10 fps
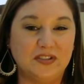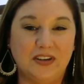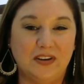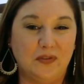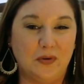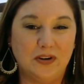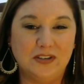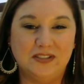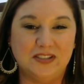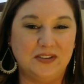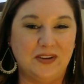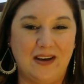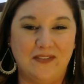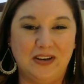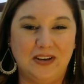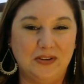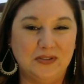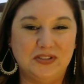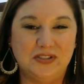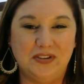looking forward to having
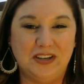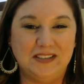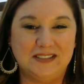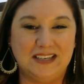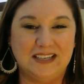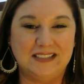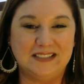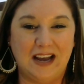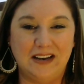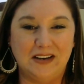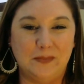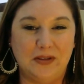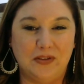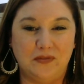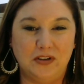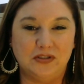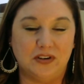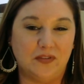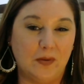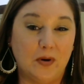new students and excited about the
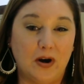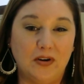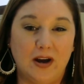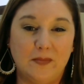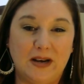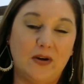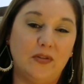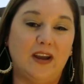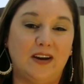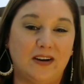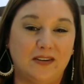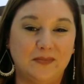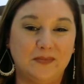future of our program in healthcare.